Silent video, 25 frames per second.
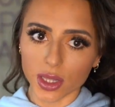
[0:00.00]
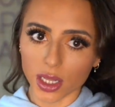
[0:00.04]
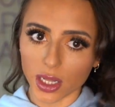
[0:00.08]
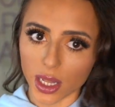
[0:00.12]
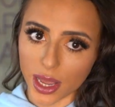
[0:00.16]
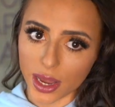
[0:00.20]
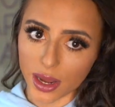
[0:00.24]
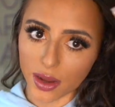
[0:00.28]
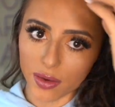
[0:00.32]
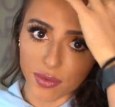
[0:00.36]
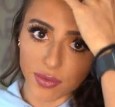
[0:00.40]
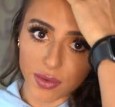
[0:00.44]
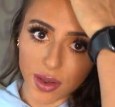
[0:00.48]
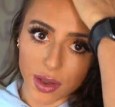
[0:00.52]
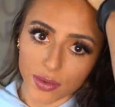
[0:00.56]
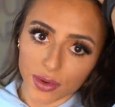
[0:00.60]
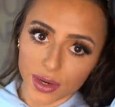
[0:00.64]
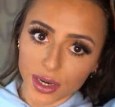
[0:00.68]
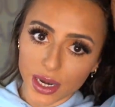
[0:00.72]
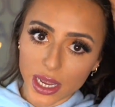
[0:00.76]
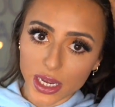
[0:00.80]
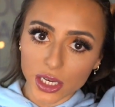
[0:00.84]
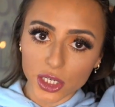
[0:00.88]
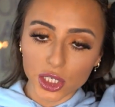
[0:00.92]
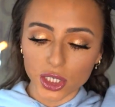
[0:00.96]
the like
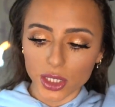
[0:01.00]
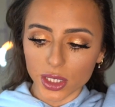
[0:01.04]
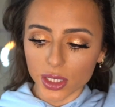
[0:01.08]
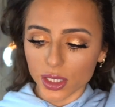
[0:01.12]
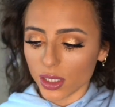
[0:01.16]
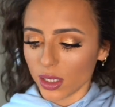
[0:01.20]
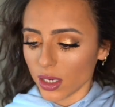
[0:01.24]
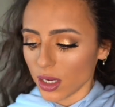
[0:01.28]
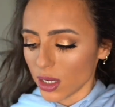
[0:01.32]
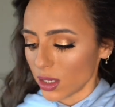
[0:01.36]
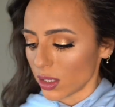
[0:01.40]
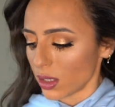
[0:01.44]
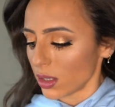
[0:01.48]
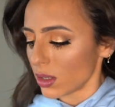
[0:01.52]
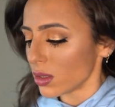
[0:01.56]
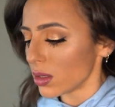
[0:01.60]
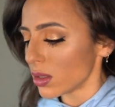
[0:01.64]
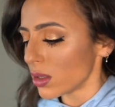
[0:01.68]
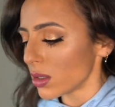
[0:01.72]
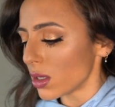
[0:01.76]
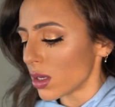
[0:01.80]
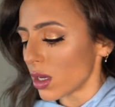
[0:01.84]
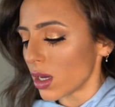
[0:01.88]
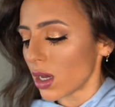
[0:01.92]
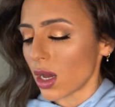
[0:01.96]
foundation
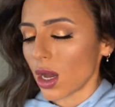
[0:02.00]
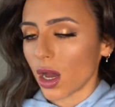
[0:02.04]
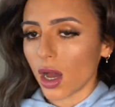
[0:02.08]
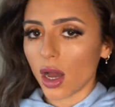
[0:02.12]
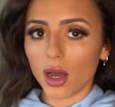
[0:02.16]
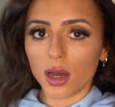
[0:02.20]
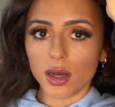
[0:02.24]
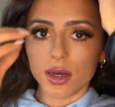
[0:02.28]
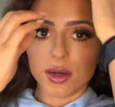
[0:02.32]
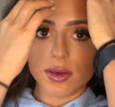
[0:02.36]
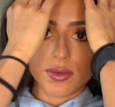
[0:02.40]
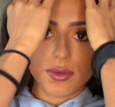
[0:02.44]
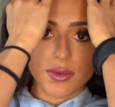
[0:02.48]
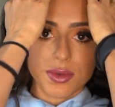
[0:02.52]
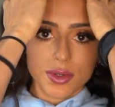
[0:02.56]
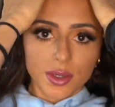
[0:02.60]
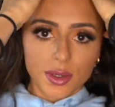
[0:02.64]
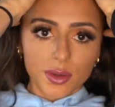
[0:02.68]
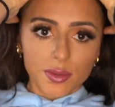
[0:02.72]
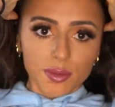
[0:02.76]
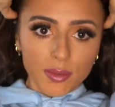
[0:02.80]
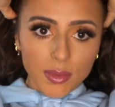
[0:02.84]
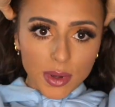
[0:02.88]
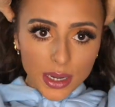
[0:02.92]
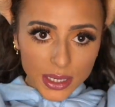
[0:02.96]

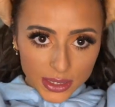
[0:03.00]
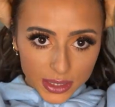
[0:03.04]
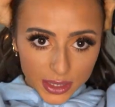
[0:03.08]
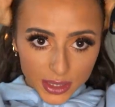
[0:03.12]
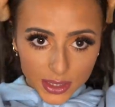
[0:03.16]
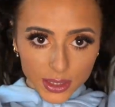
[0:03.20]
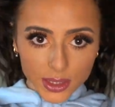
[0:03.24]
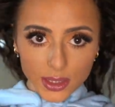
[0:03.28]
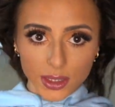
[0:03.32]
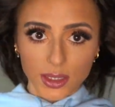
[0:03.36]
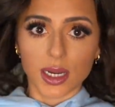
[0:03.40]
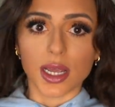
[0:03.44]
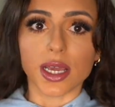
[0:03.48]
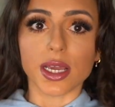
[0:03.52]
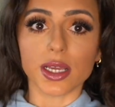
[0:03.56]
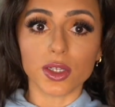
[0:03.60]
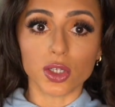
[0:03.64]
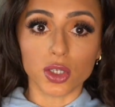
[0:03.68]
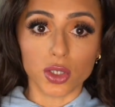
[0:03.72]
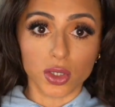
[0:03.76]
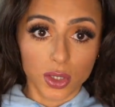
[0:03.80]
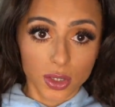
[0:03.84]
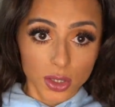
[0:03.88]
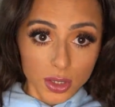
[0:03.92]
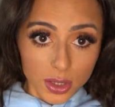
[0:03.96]
of my
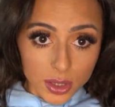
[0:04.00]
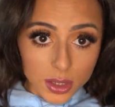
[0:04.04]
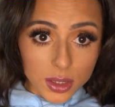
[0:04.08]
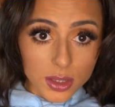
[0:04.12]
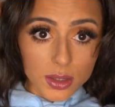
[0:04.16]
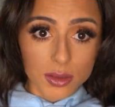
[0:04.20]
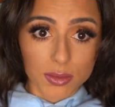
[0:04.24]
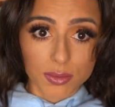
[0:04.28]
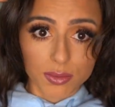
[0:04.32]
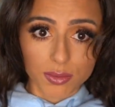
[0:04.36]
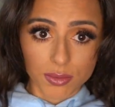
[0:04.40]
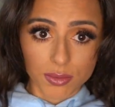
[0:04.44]
stage look.